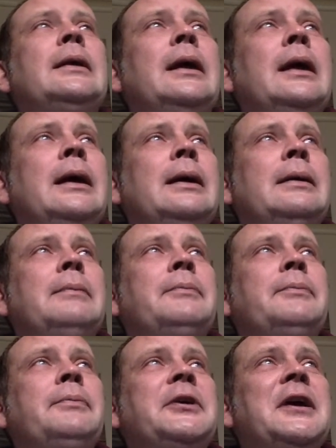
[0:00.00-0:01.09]

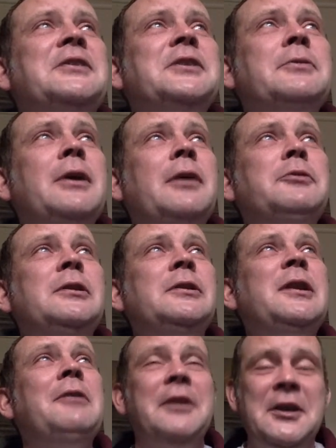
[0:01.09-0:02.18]
But yes, I would
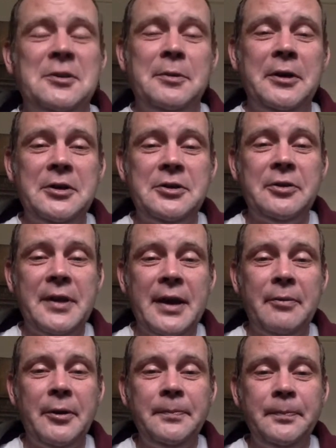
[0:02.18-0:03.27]
love an explanation on
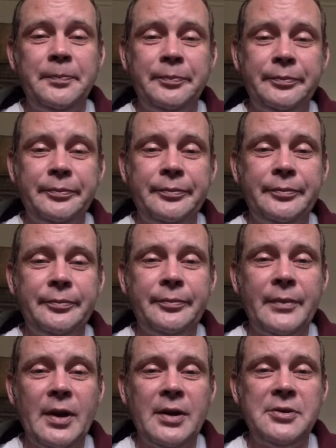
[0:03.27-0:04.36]
that one.
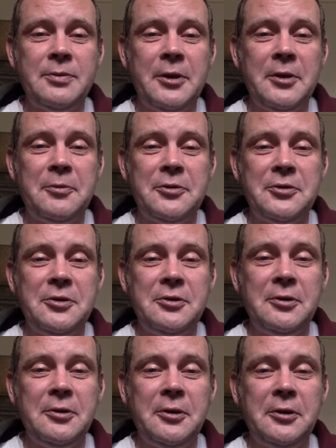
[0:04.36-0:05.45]
As to why the
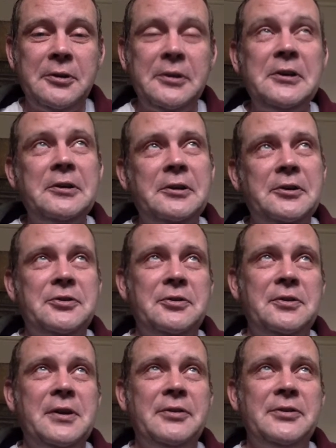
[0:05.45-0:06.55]
prosecution lawyer clearly
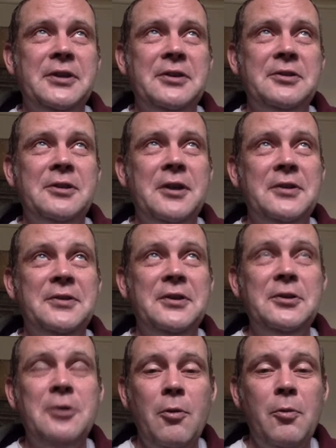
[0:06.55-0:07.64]
stood there and said his client
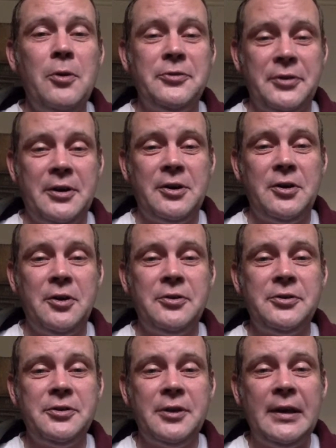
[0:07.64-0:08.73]
did not want costs